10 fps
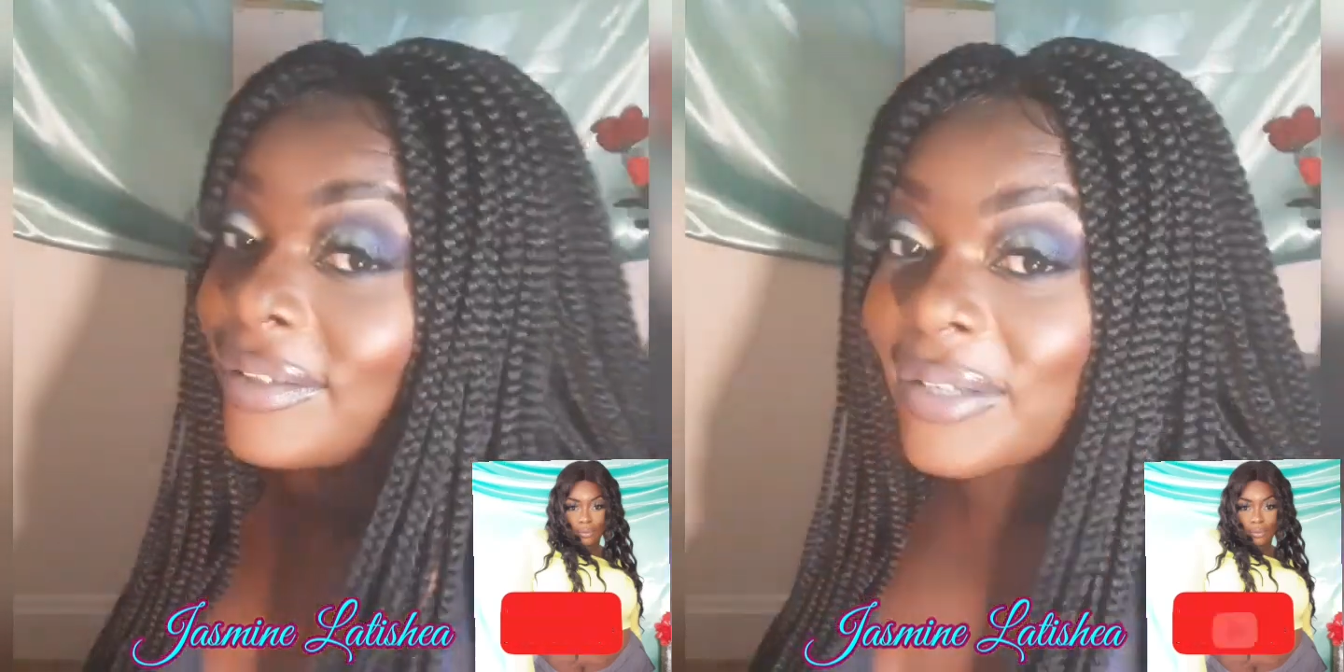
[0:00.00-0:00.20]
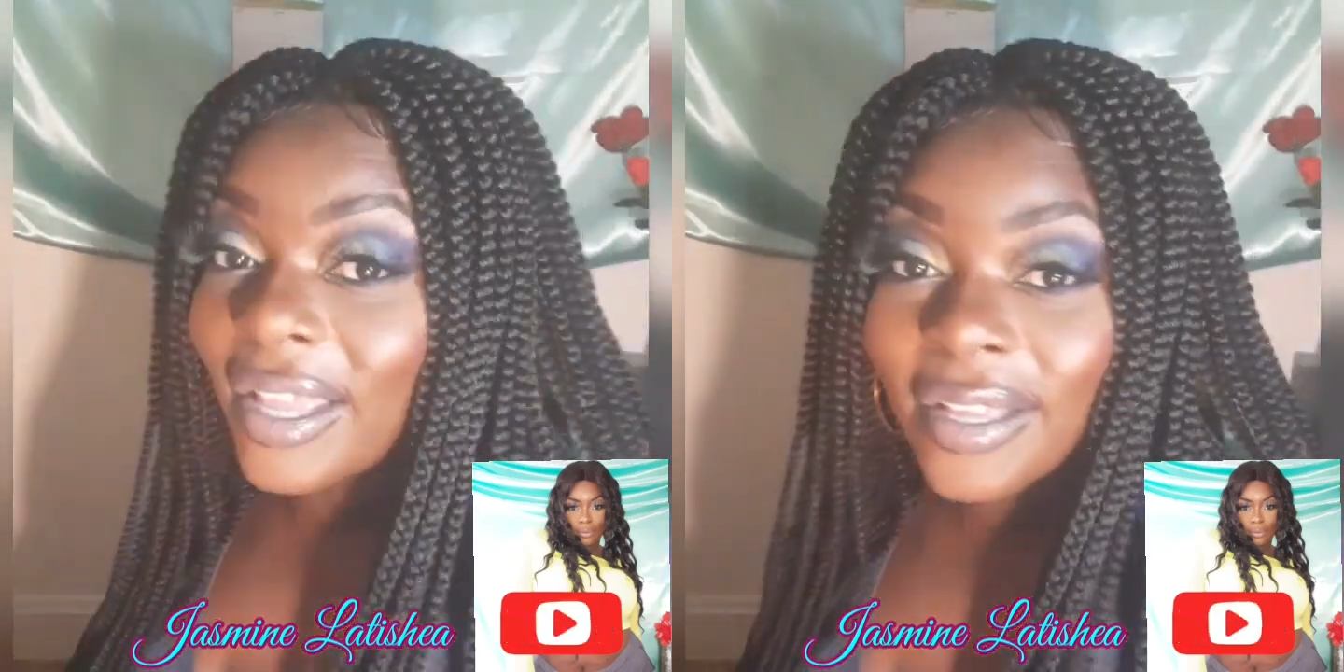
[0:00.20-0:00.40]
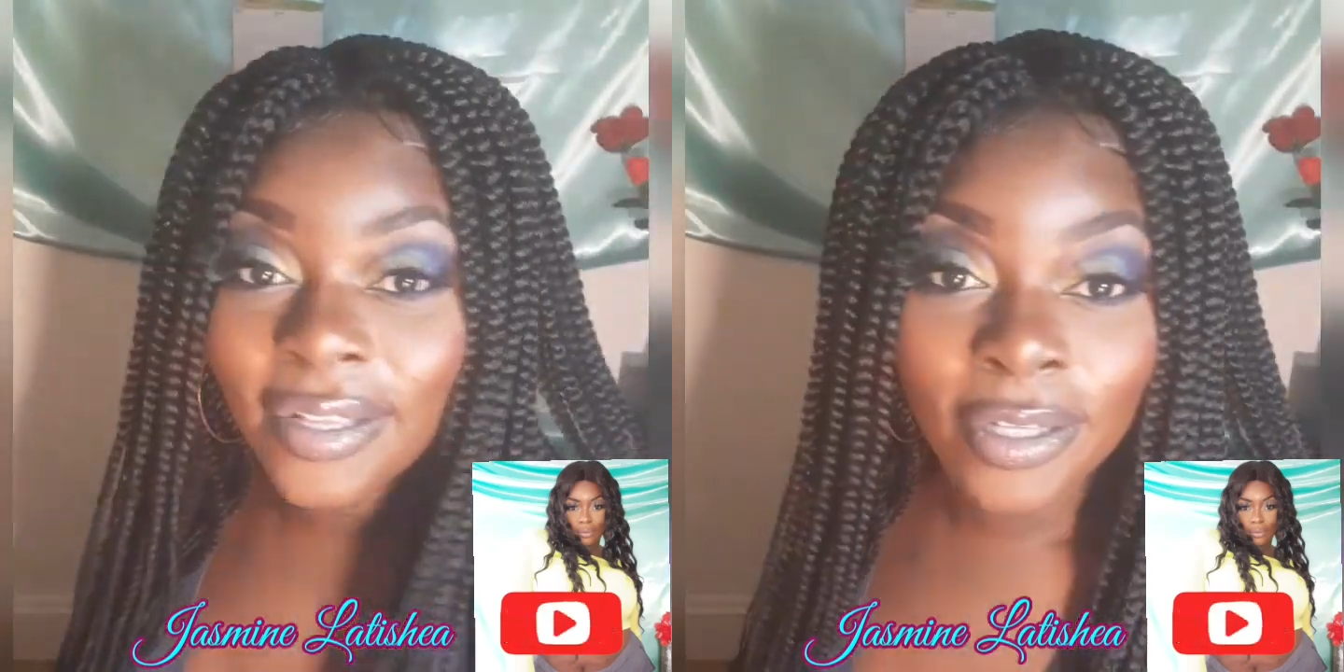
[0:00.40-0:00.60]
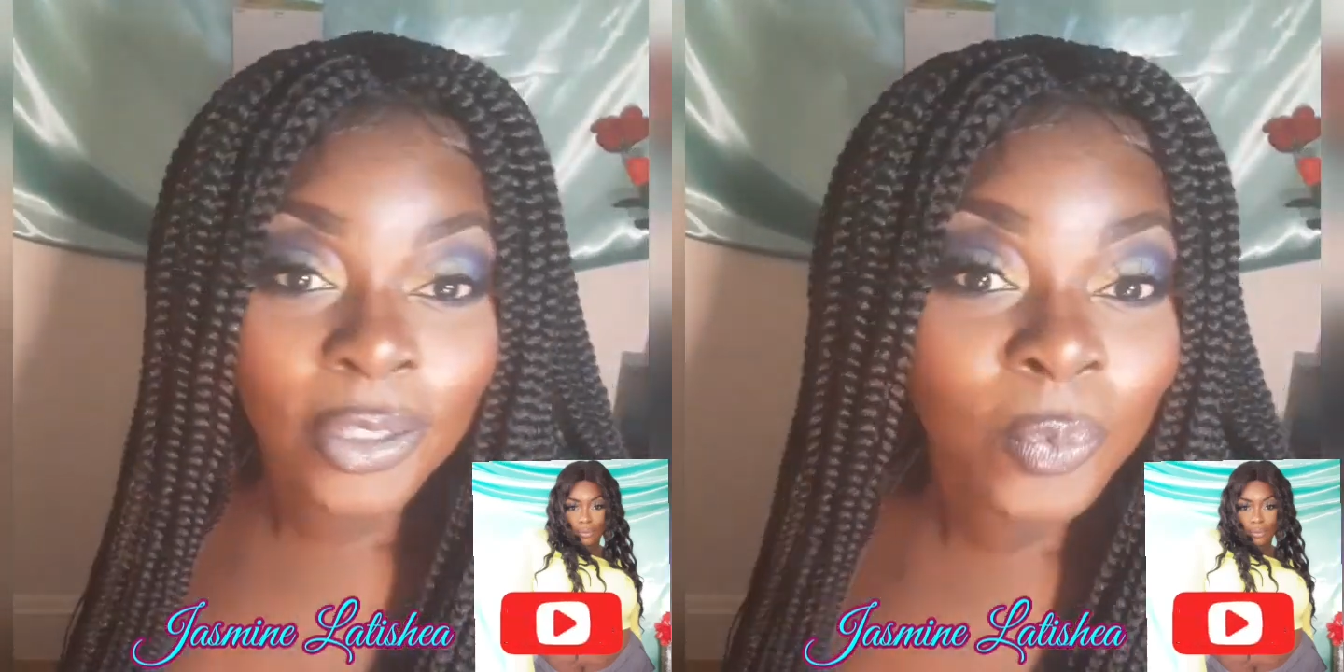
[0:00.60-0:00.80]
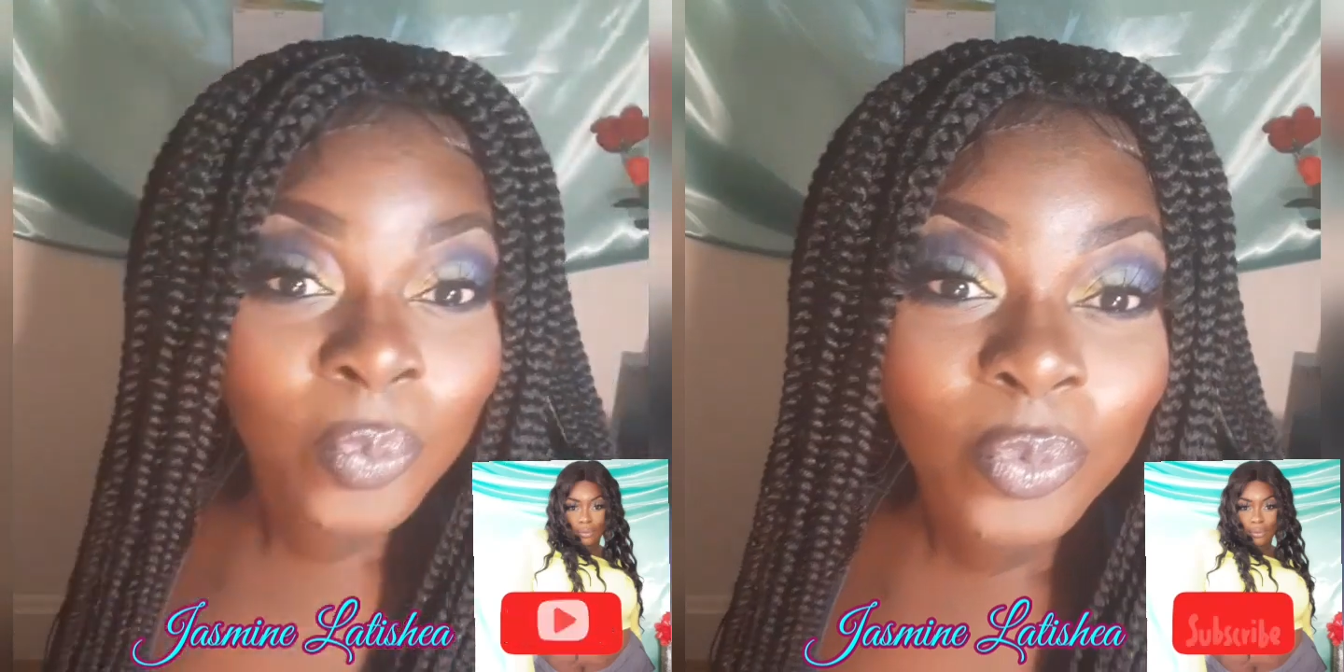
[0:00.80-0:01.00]
Okay.
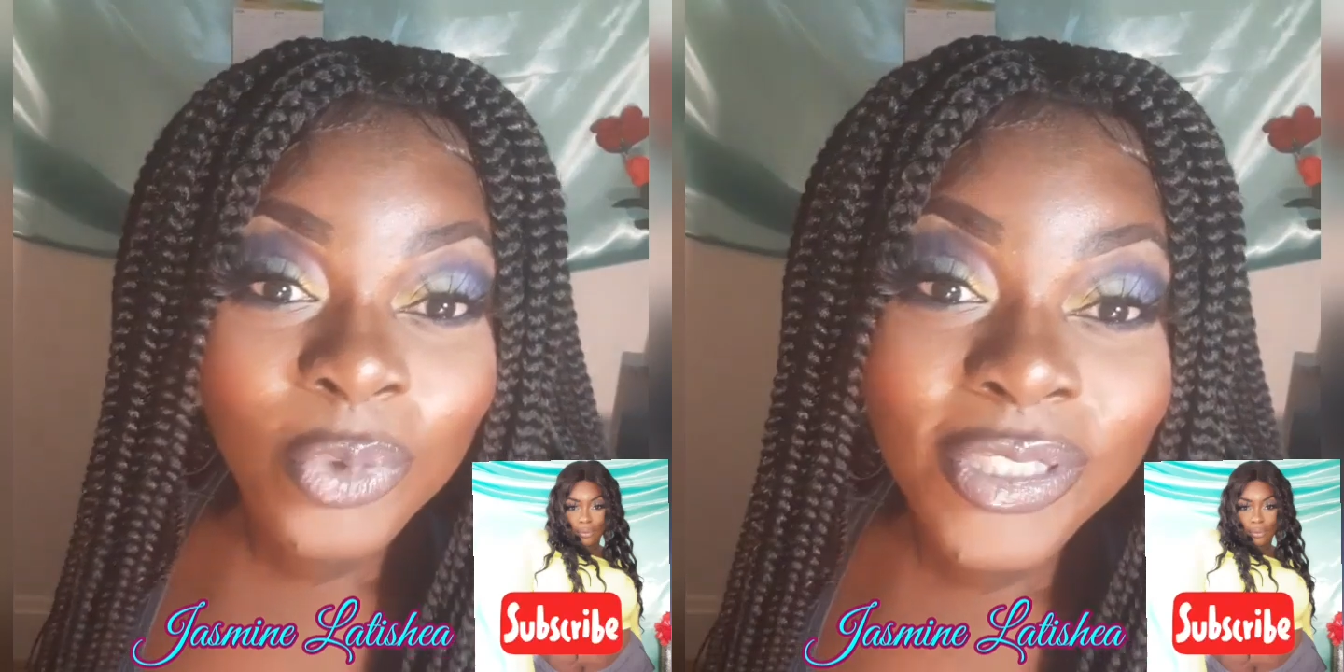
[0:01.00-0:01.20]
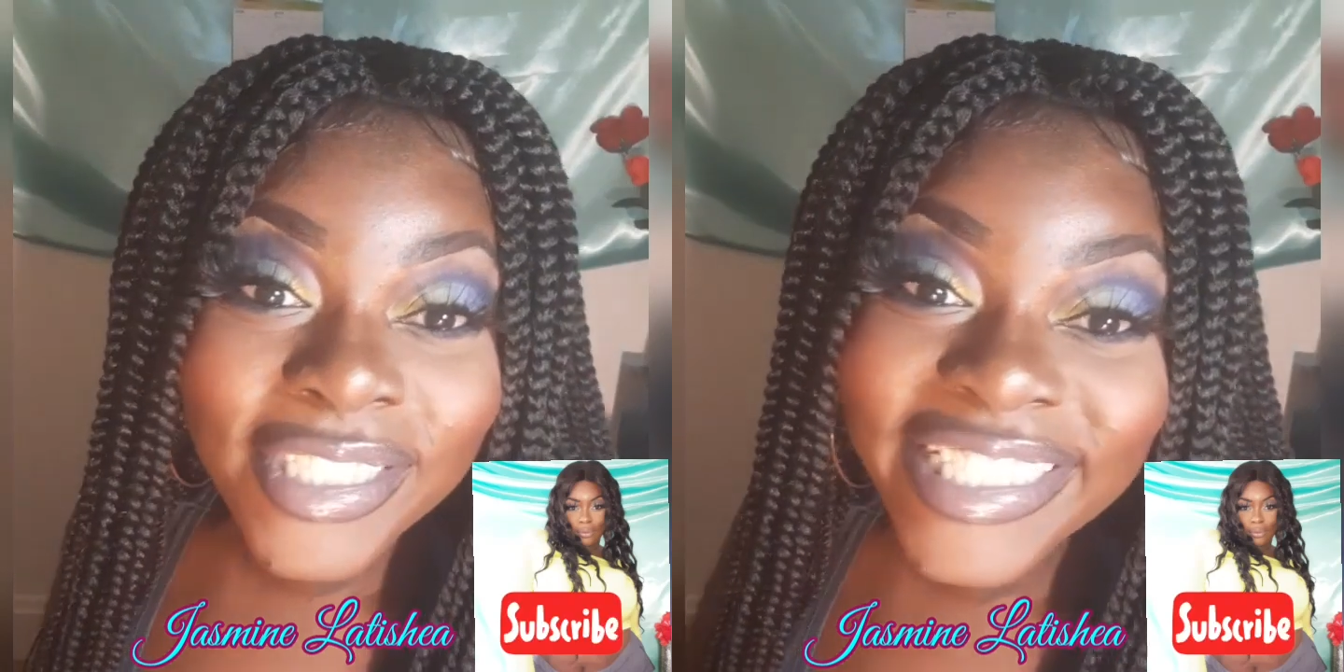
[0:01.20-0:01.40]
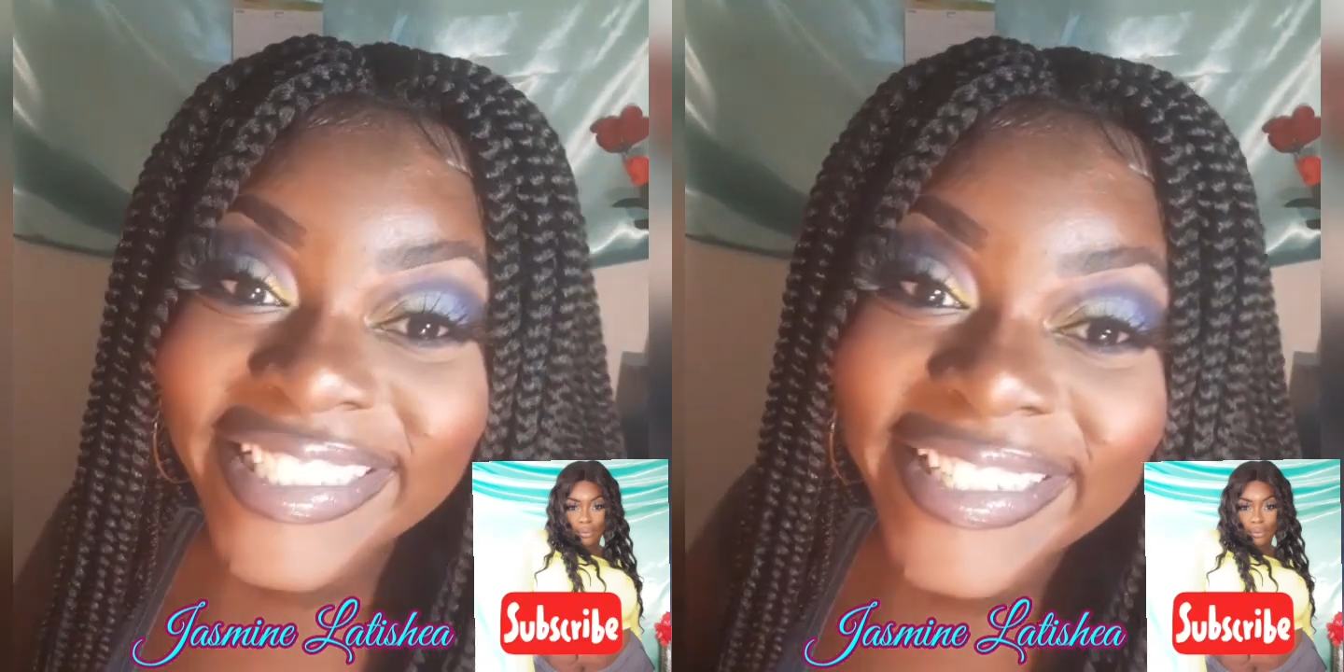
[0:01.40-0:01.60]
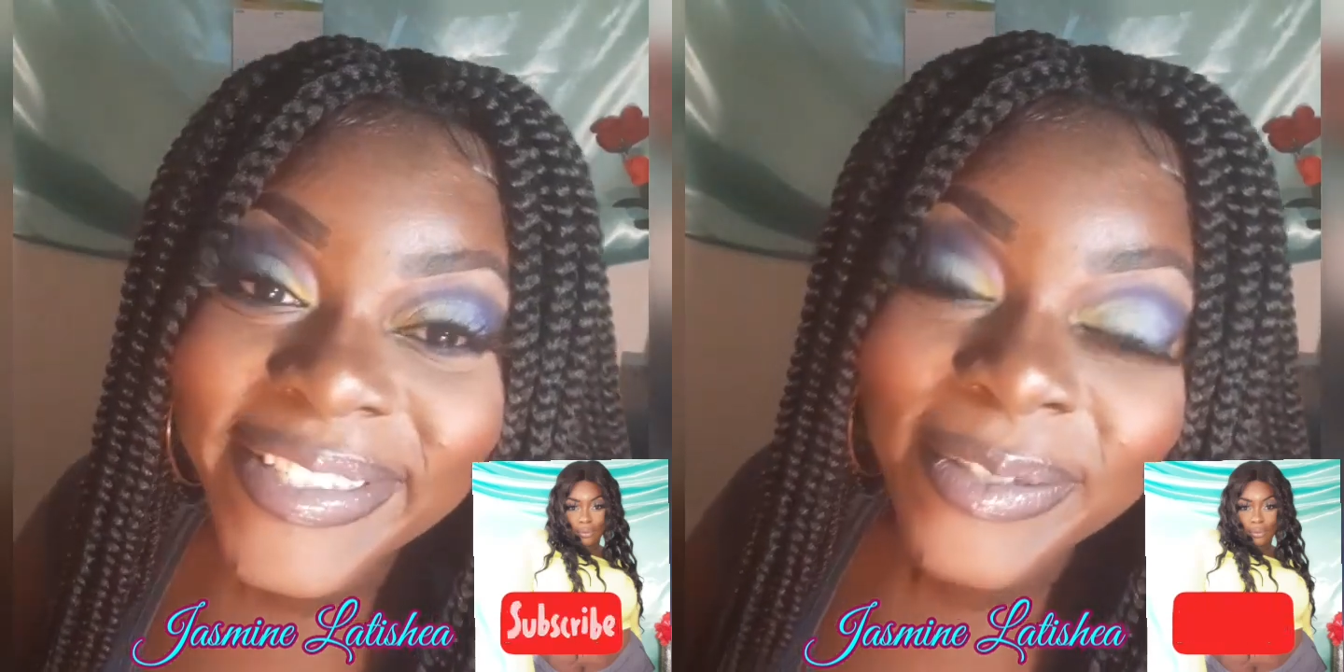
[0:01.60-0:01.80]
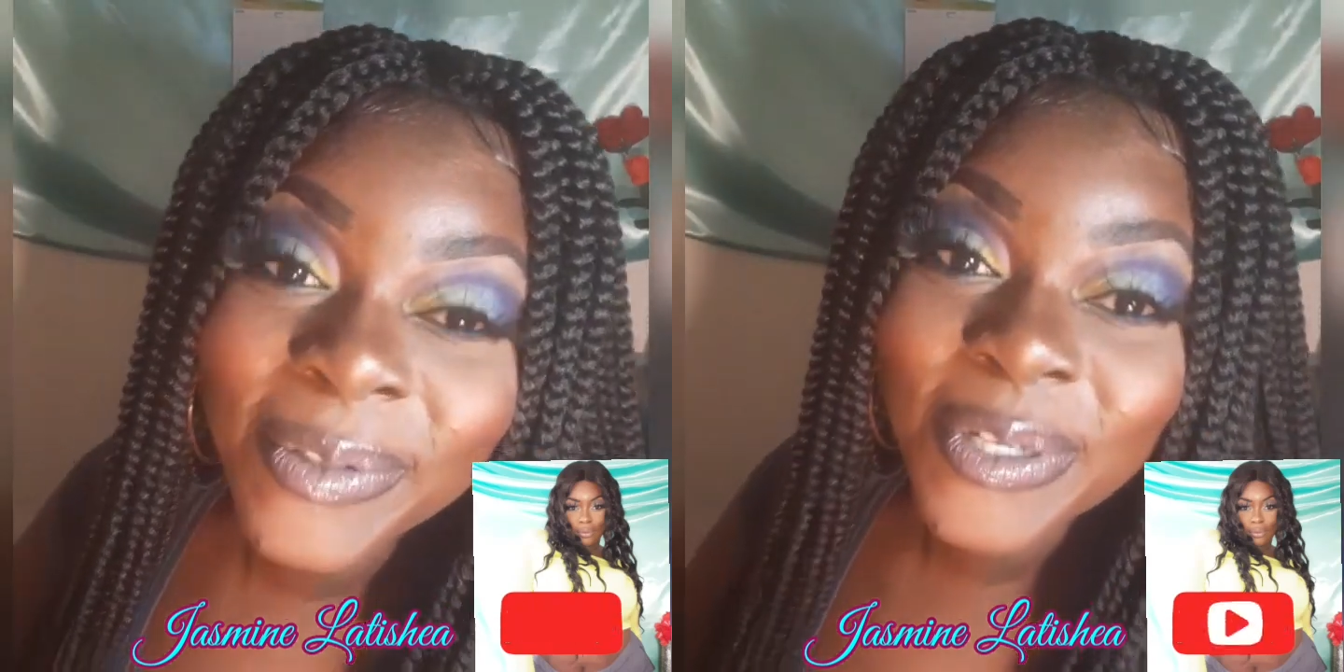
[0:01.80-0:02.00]

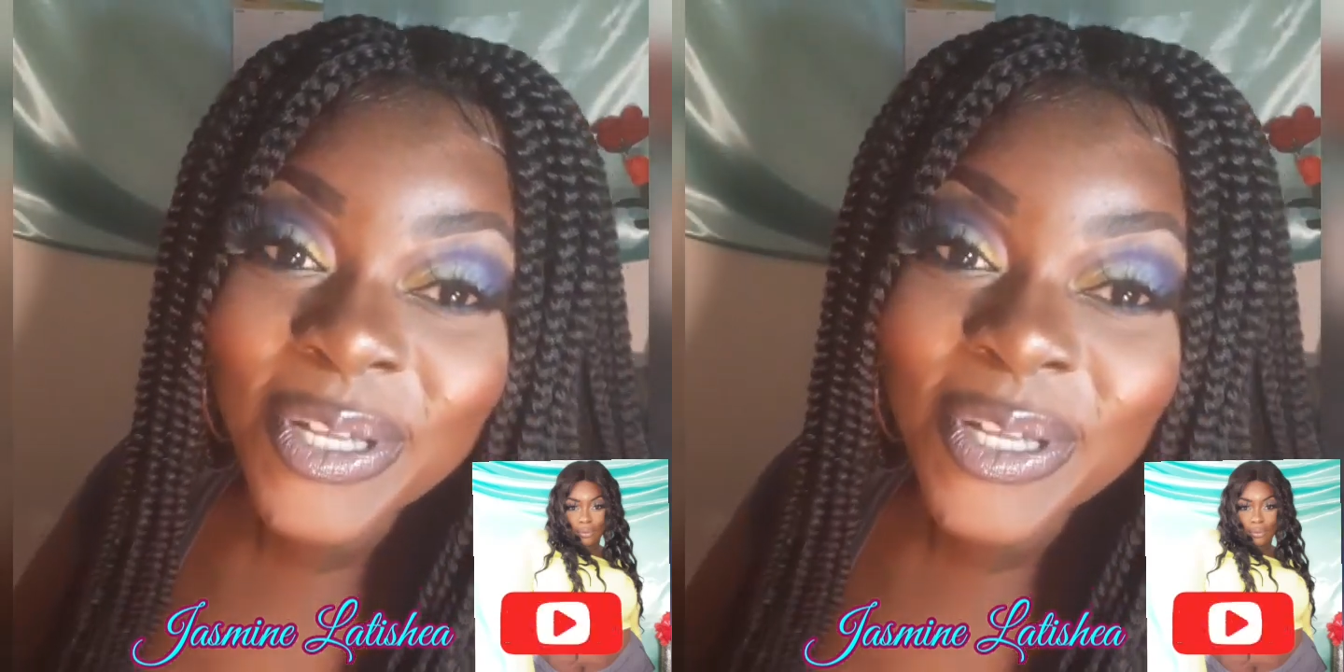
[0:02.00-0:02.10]
So